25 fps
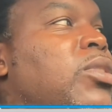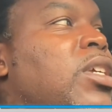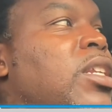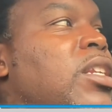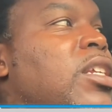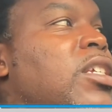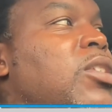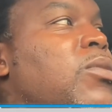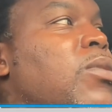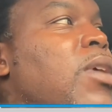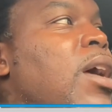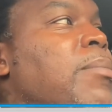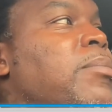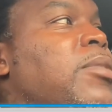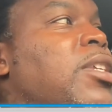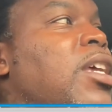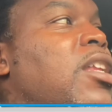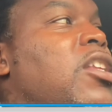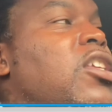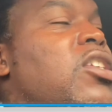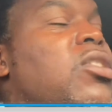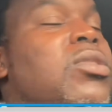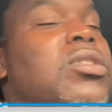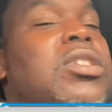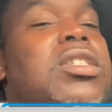and that's why I'm
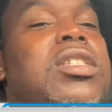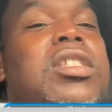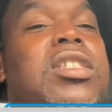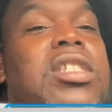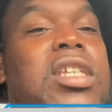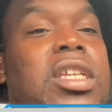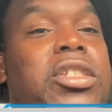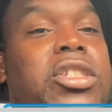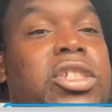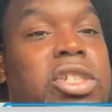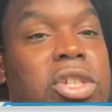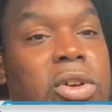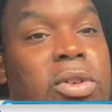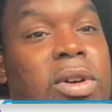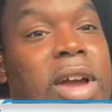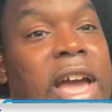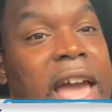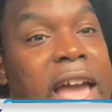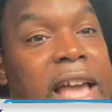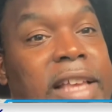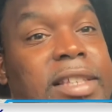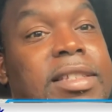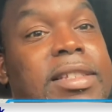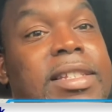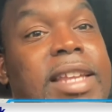telling you to sit your
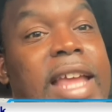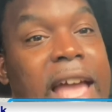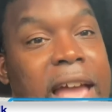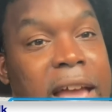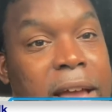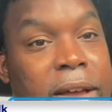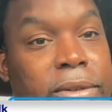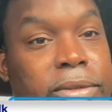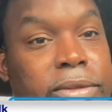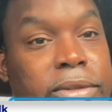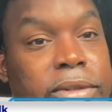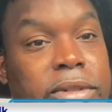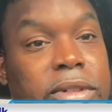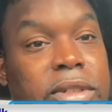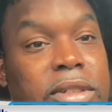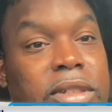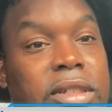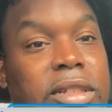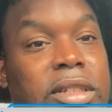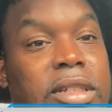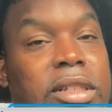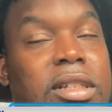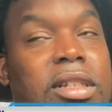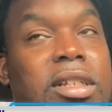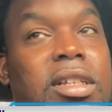ass down.
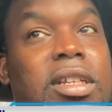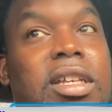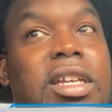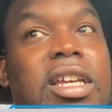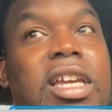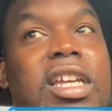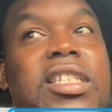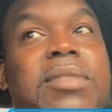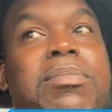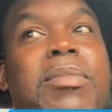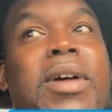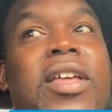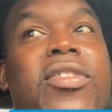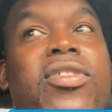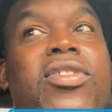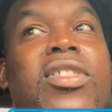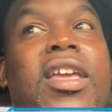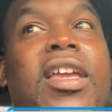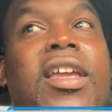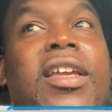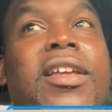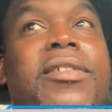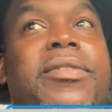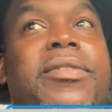Here's my thing.